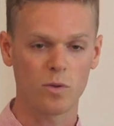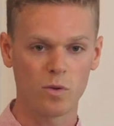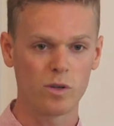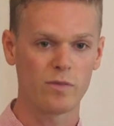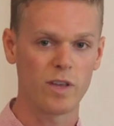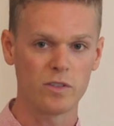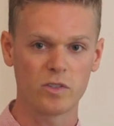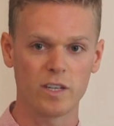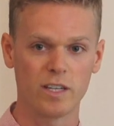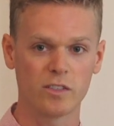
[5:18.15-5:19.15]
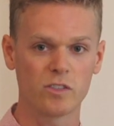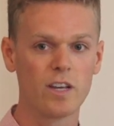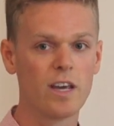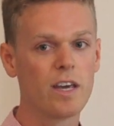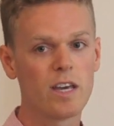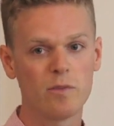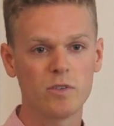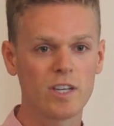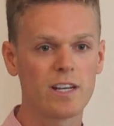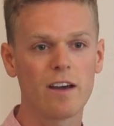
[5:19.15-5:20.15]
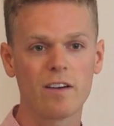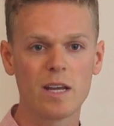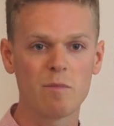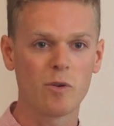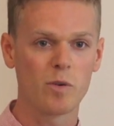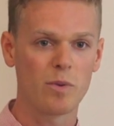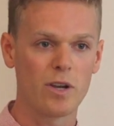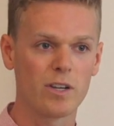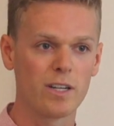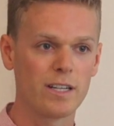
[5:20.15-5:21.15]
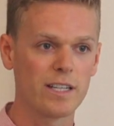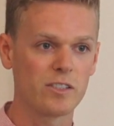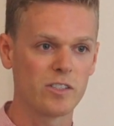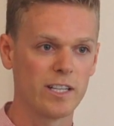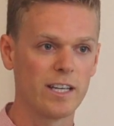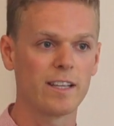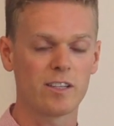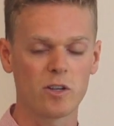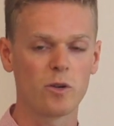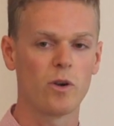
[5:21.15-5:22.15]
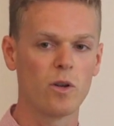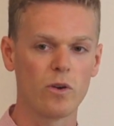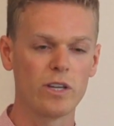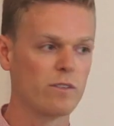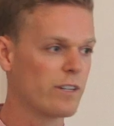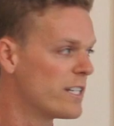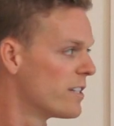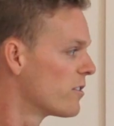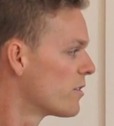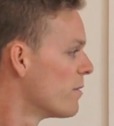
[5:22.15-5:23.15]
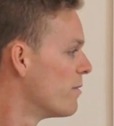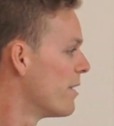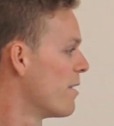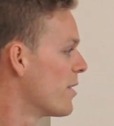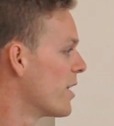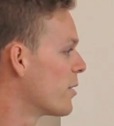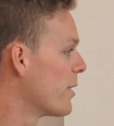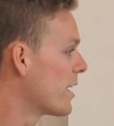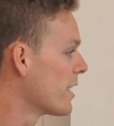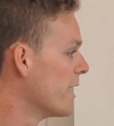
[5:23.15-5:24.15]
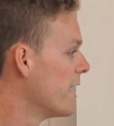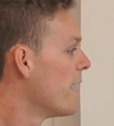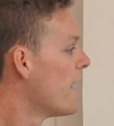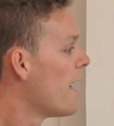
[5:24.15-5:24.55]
All of those things. If you send out an email with broken links in it, that's going to annoy your readers very, very quickly.